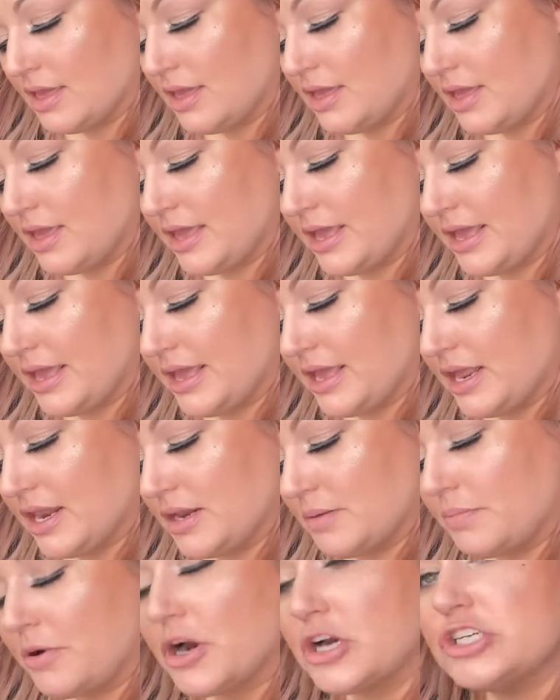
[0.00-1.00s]

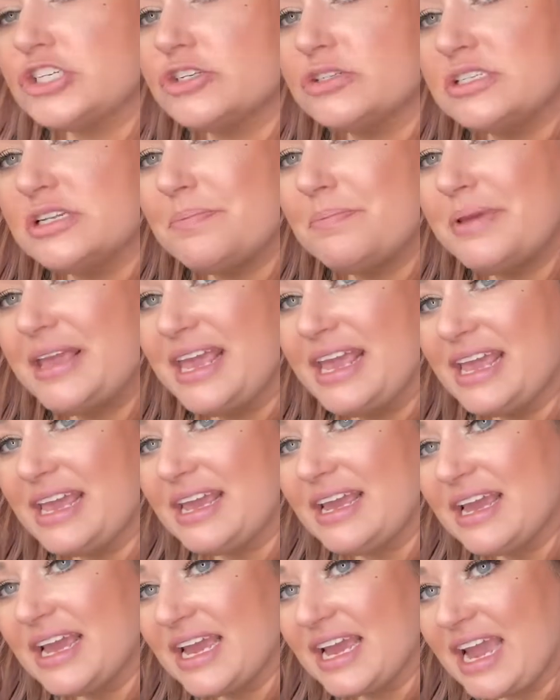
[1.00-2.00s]
In Partial to
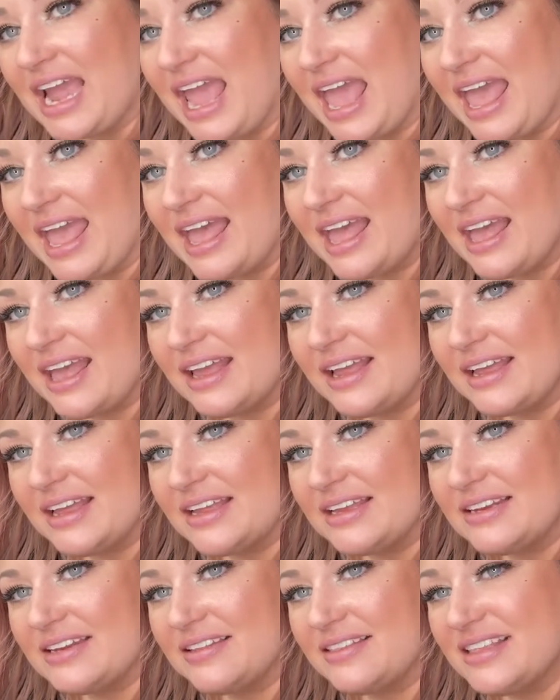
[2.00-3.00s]
Pink,
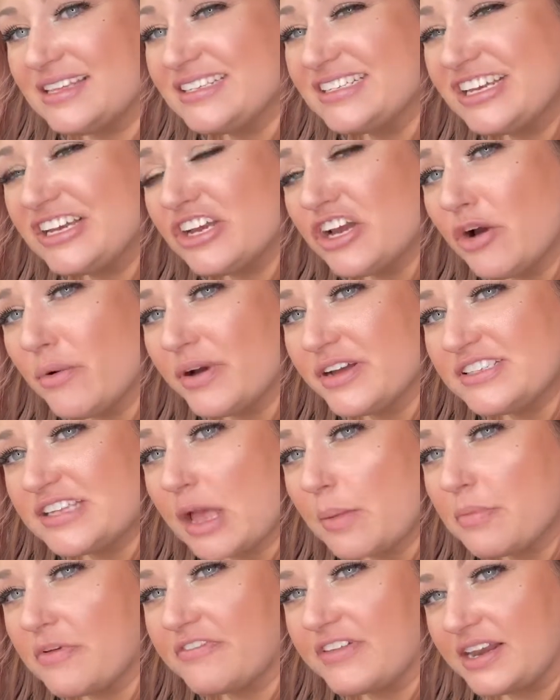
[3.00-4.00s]
and this can go on
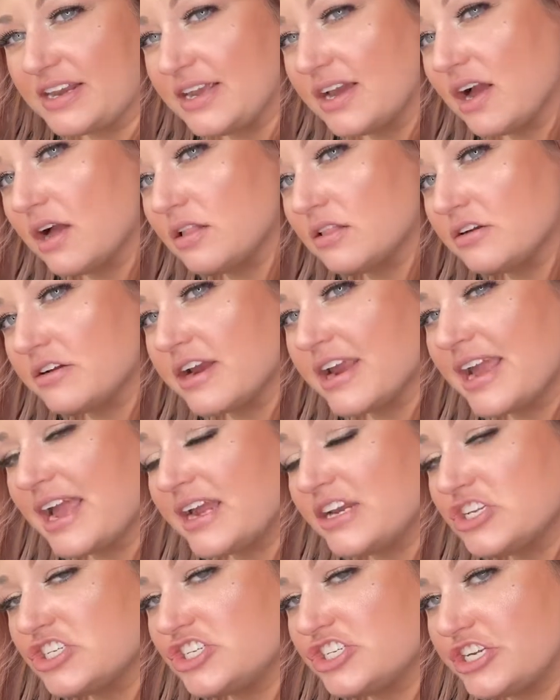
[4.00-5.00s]
top of any color. I
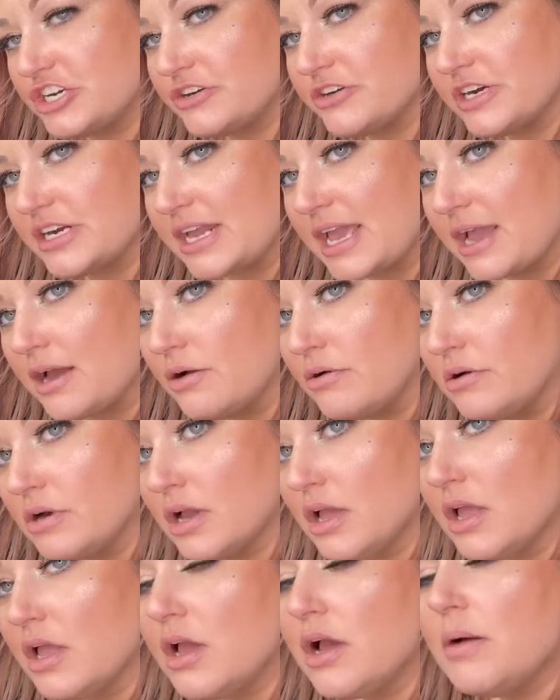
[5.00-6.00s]
kind of sheer it out,
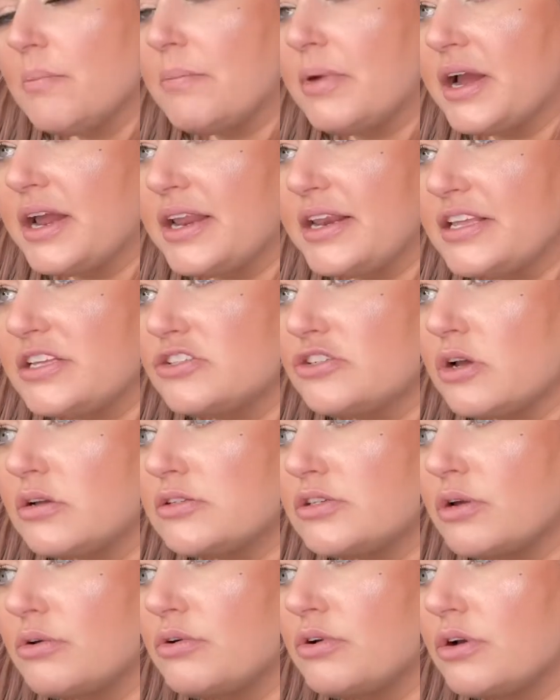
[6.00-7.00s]
but it's
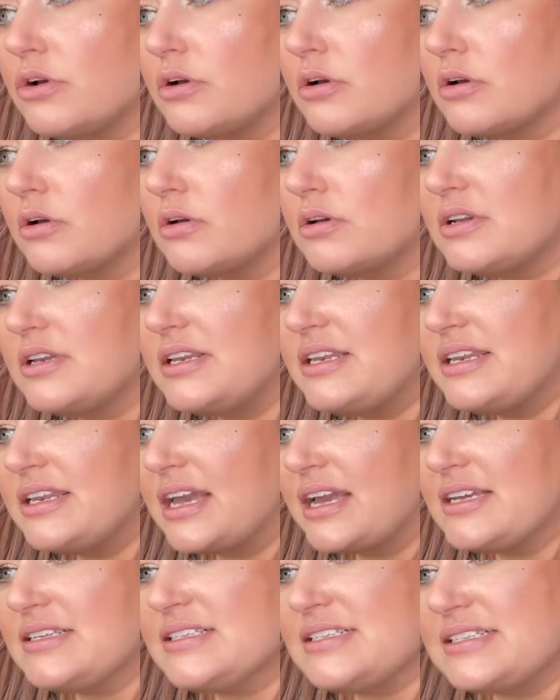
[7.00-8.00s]
also
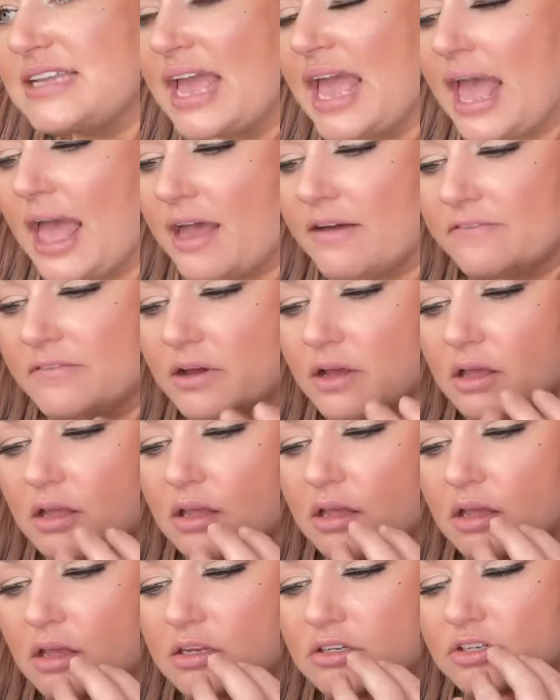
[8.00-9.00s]
nice to have
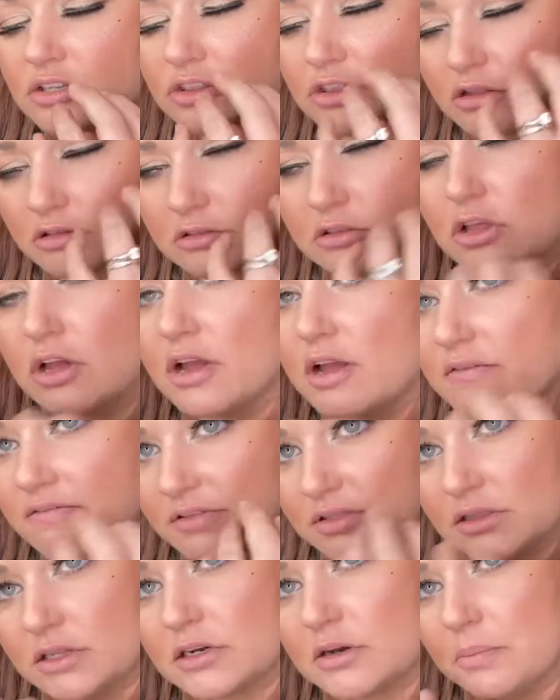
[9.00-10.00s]
the look of a
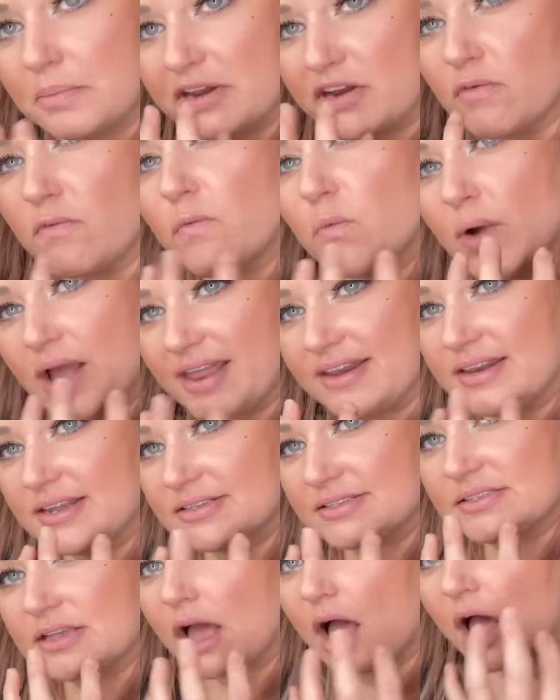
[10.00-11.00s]
little bit of
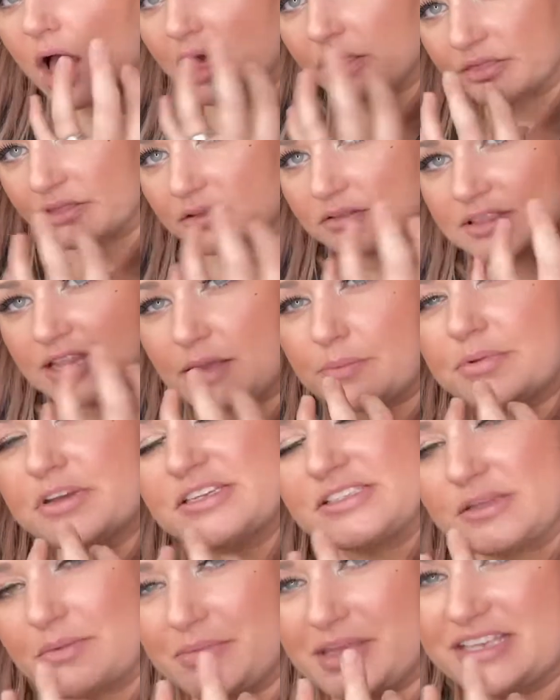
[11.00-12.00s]
wetness on the lip
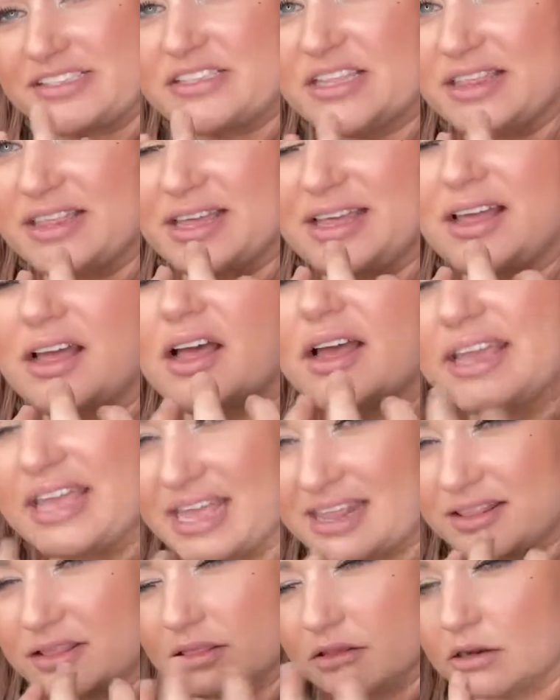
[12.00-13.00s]
because it makes it,
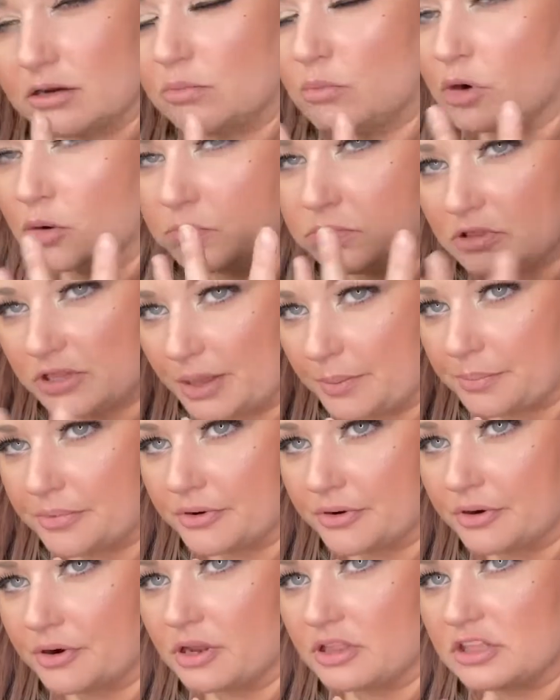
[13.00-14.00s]
again, a little more
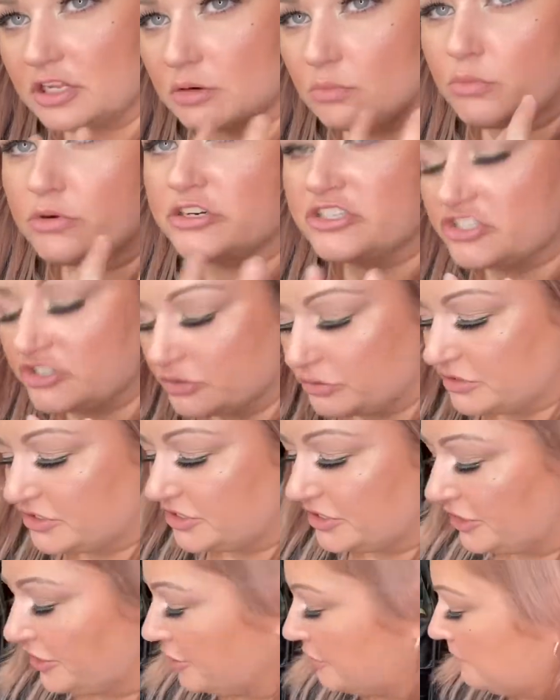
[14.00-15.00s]
plumper, a little more
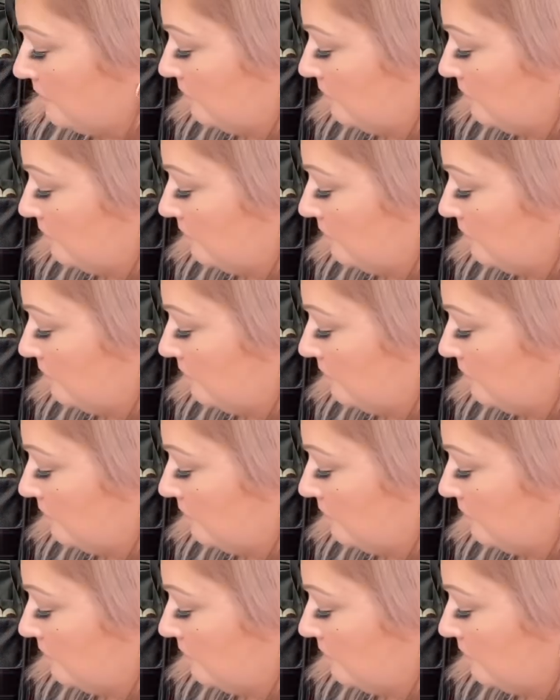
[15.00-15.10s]
juicier.